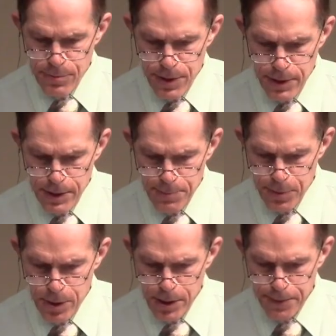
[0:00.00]
written a
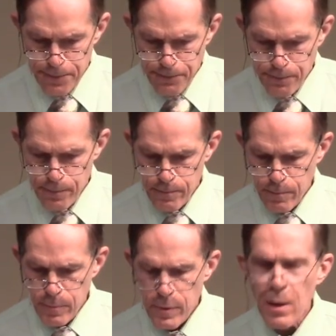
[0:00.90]
book.
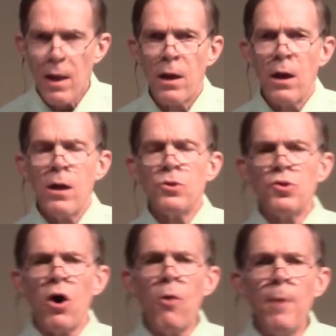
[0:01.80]

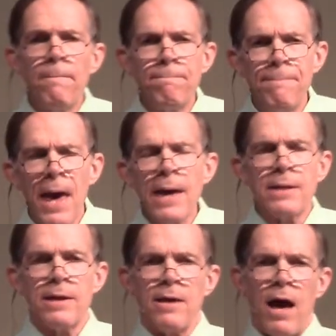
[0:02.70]
Job
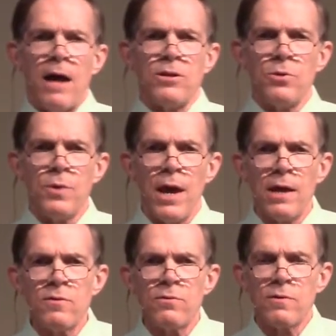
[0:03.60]
begged God to
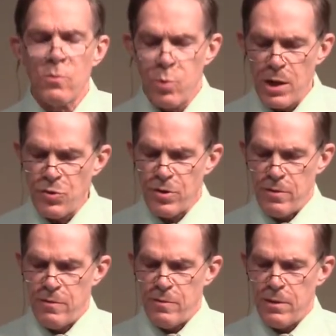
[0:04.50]
answer his
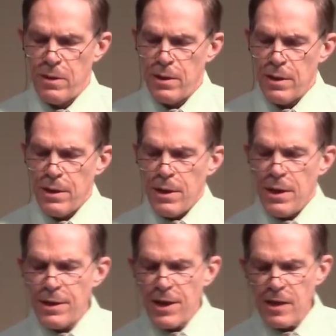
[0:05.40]
questions.
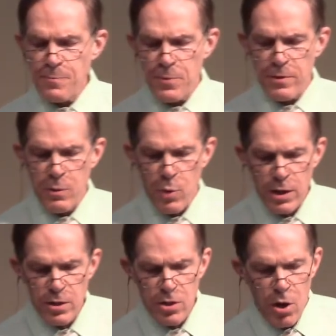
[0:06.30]
He desperately
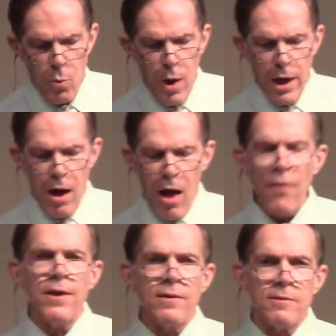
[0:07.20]
wanted to know why
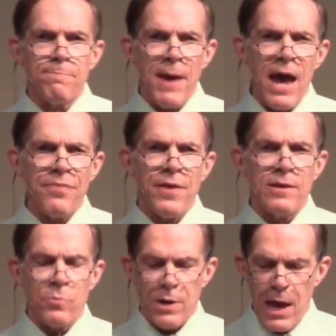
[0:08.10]
all these bad
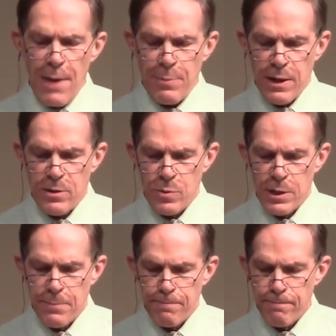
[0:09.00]
things were happening to
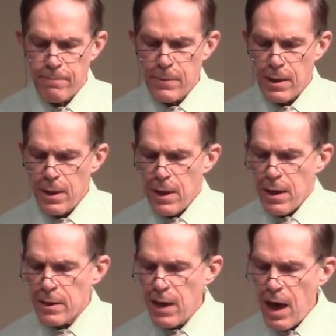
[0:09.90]
him.
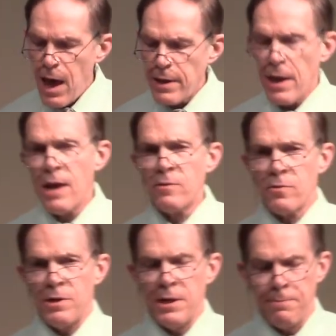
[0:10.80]
God
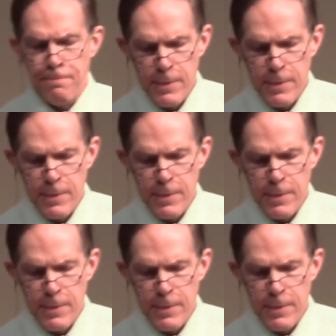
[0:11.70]
answered him,